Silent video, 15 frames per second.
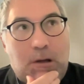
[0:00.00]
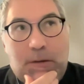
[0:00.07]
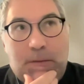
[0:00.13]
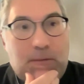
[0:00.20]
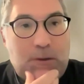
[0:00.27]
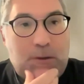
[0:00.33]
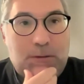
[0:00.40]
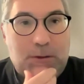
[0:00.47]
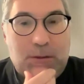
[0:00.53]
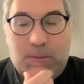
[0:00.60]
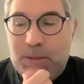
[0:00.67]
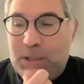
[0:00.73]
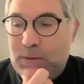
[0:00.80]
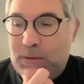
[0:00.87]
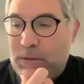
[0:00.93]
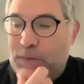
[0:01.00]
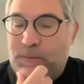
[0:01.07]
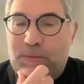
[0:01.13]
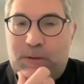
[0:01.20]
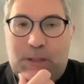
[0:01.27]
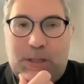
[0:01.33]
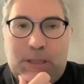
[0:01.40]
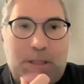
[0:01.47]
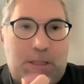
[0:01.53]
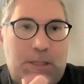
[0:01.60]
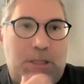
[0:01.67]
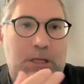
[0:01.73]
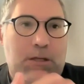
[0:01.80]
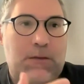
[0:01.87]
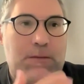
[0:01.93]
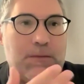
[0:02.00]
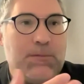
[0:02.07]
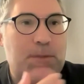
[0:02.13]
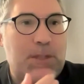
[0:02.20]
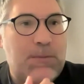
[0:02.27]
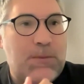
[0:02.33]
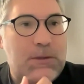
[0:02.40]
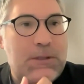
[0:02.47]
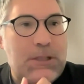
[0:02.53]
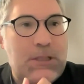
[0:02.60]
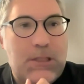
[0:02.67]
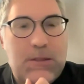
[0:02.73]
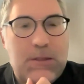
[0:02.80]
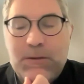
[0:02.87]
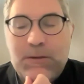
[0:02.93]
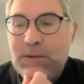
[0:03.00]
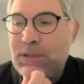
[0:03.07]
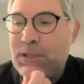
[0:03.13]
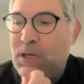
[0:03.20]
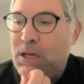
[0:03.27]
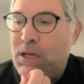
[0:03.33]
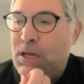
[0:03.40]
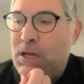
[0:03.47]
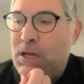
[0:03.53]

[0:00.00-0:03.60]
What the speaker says: even though it's only been around for like a year for people to use.